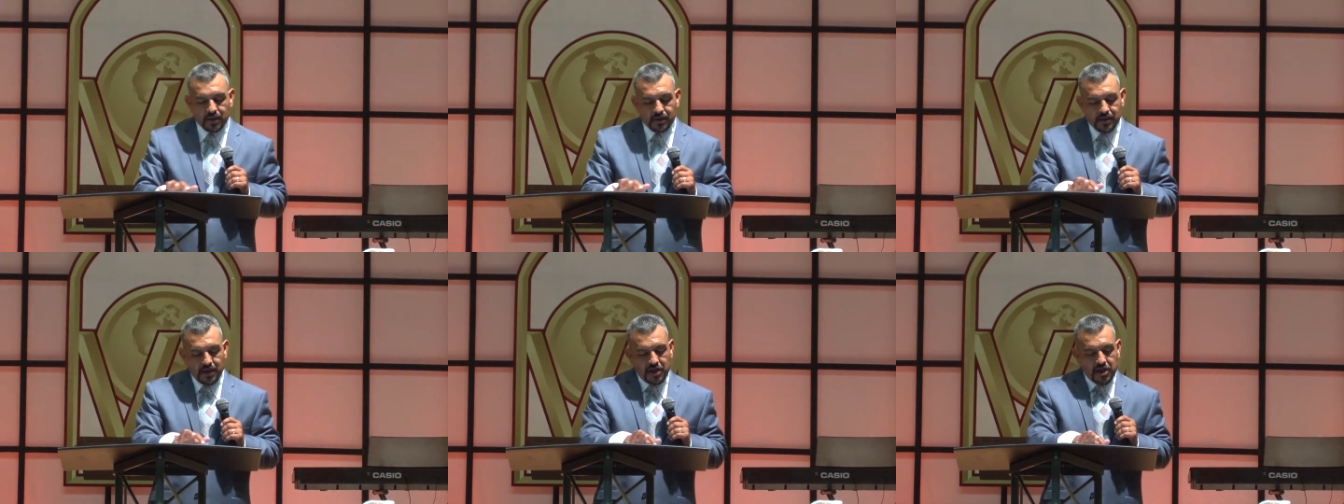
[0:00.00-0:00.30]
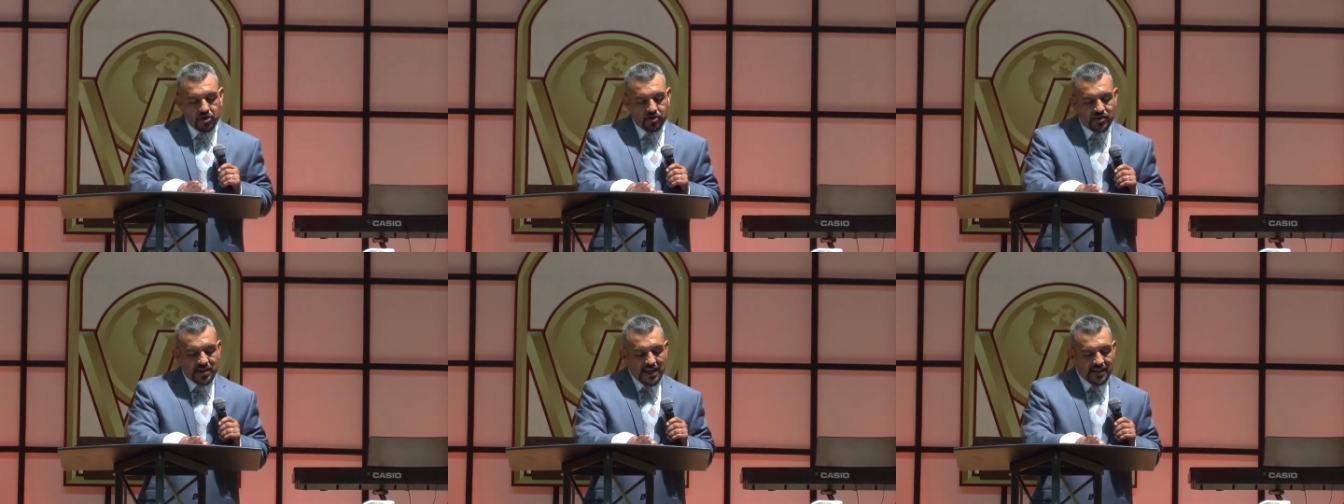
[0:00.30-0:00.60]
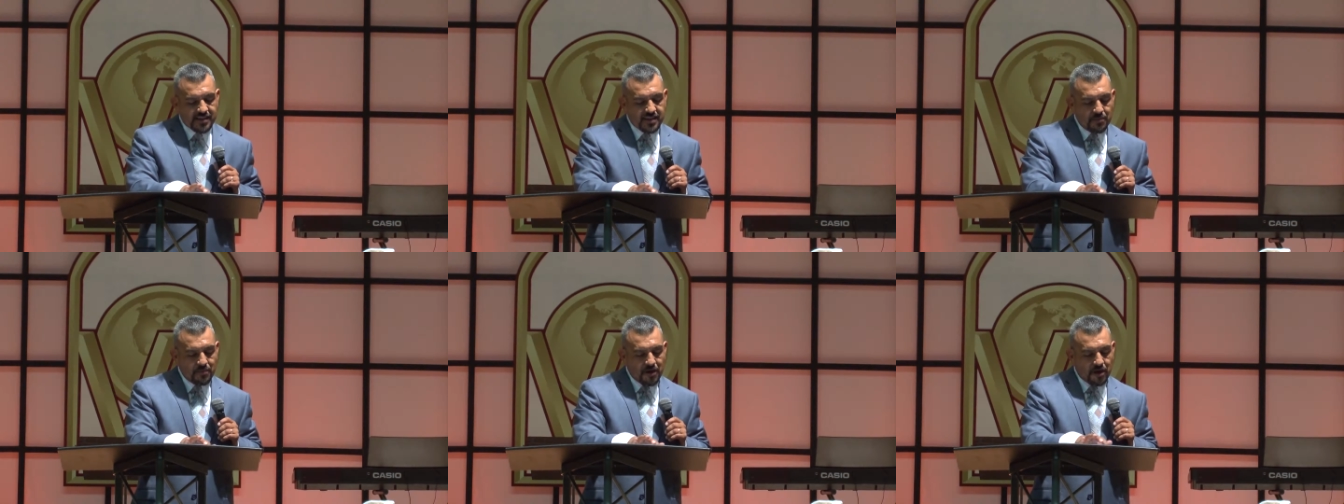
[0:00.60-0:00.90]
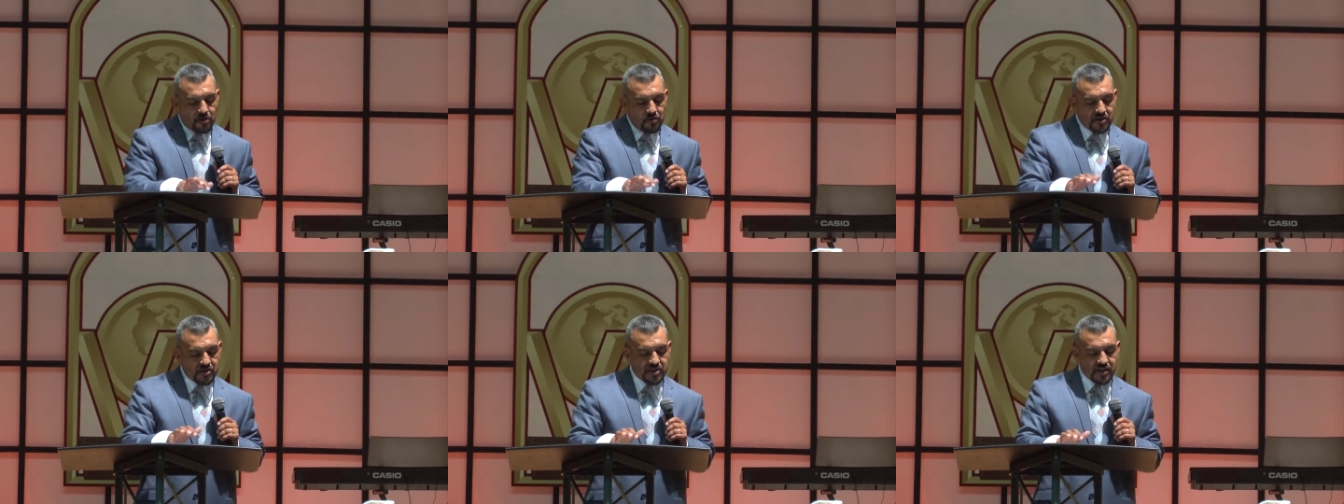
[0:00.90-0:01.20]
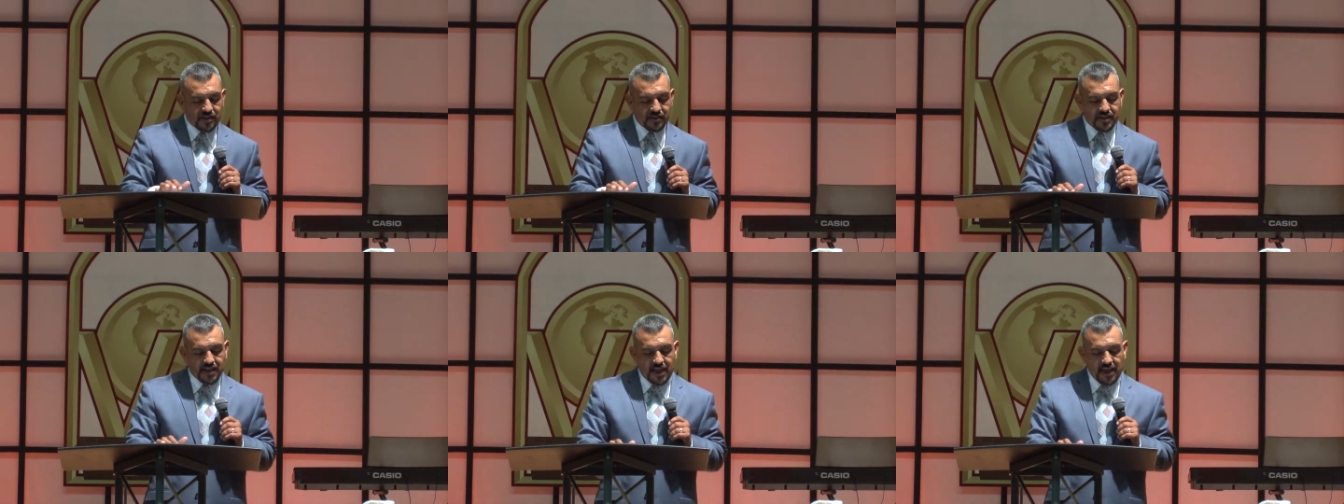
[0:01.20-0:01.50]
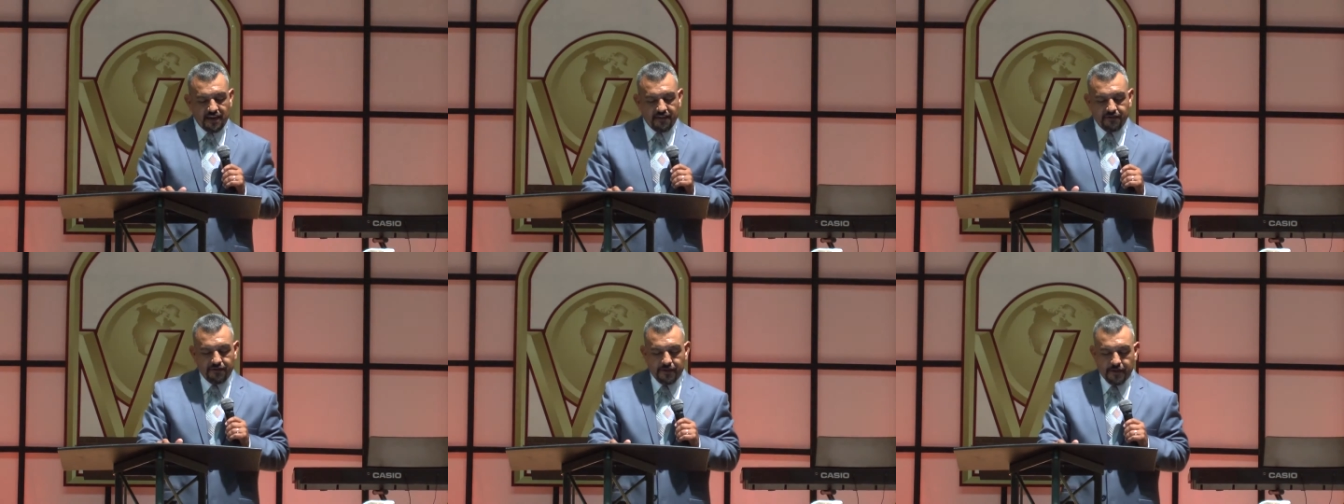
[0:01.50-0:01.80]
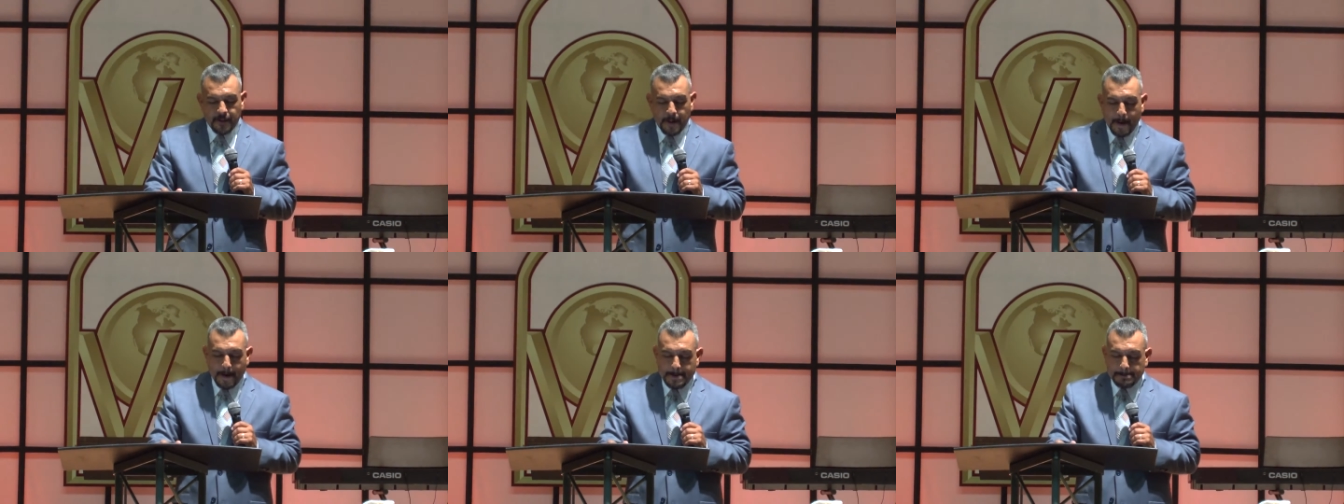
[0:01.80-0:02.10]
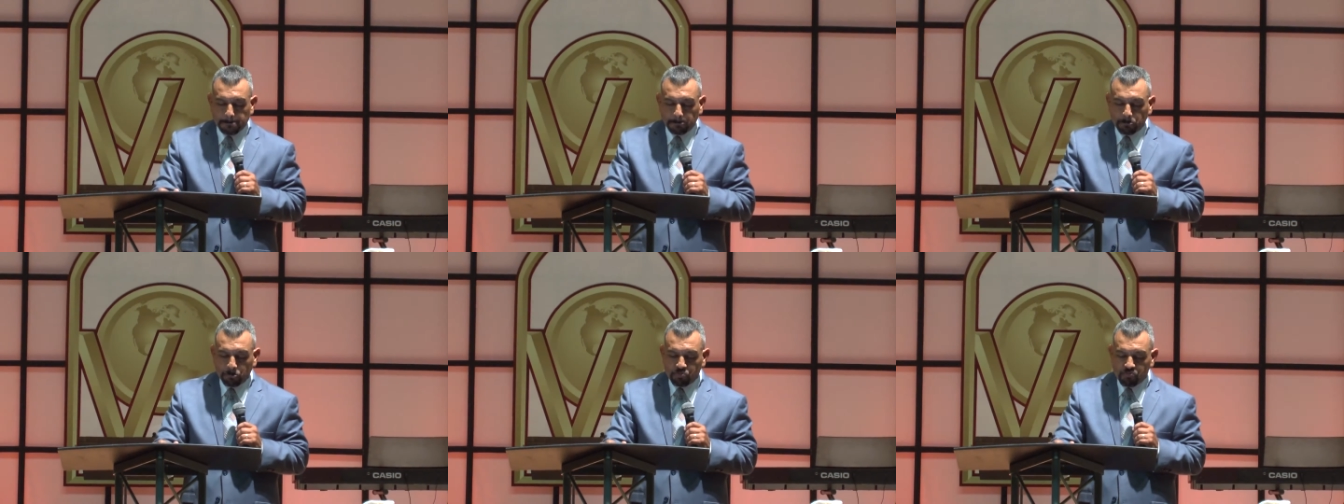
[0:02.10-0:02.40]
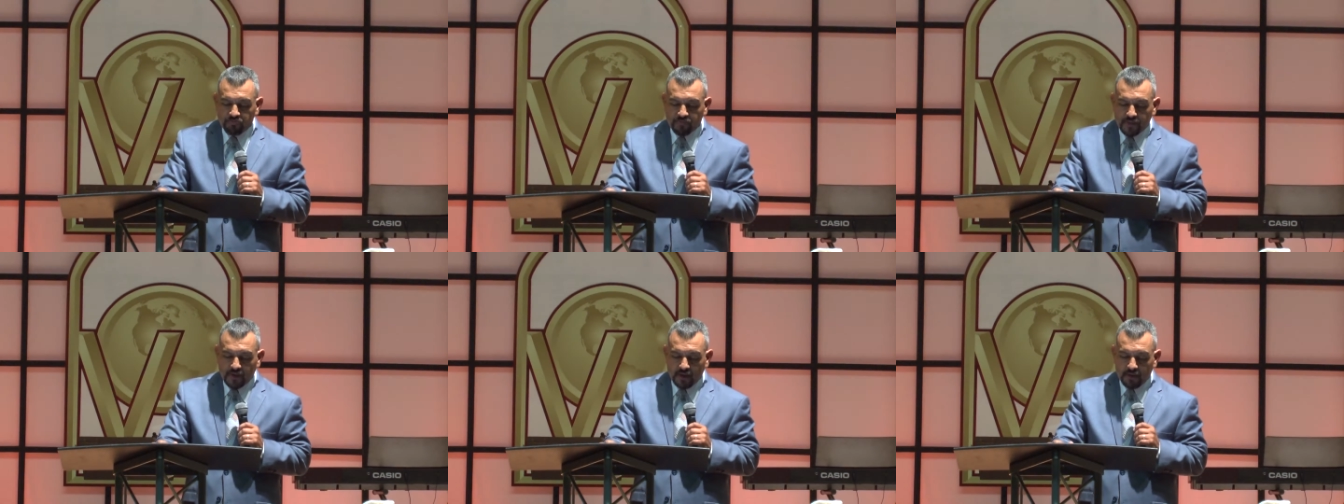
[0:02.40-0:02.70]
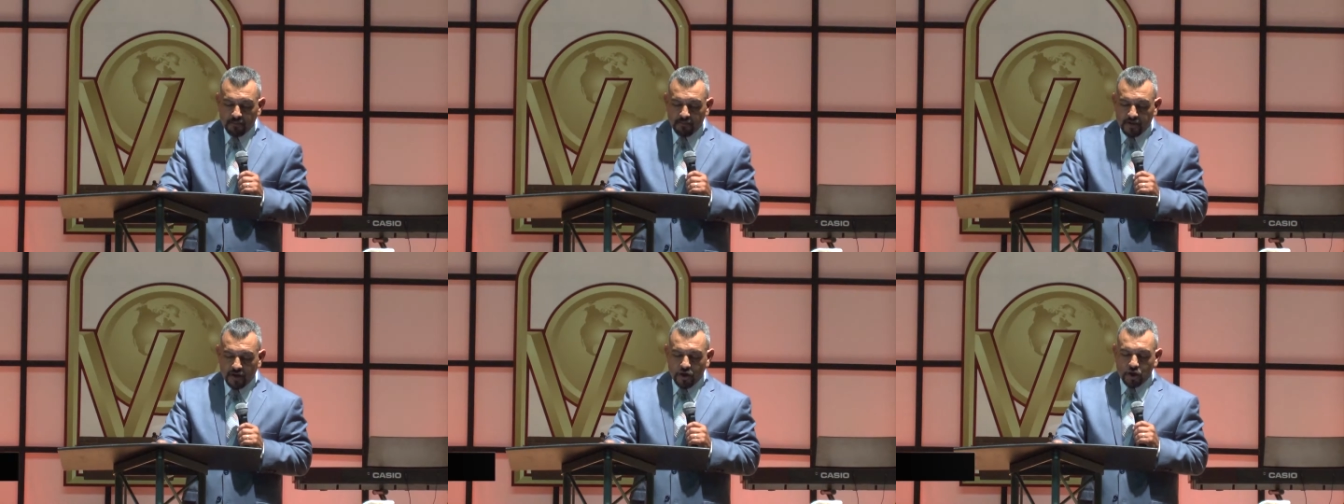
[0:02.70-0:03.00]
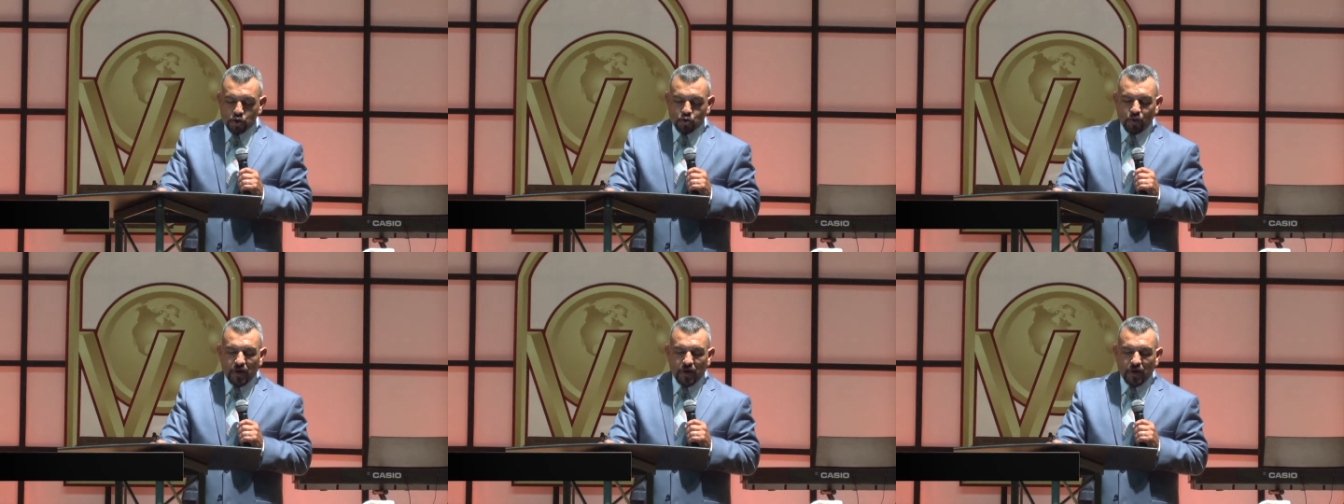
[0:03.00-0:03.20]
The New Testament Christians give because